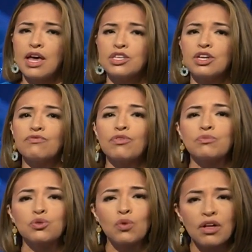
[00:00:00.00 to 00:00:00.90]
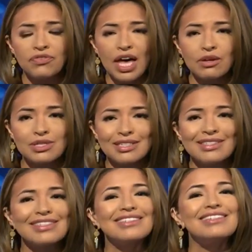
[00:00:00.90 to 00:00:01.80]
jumped from
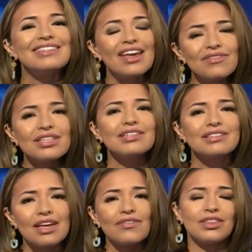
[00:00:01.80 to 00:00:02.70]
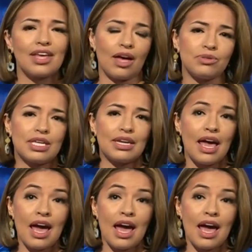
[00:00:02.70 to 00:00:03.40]
12,000 to 77,000.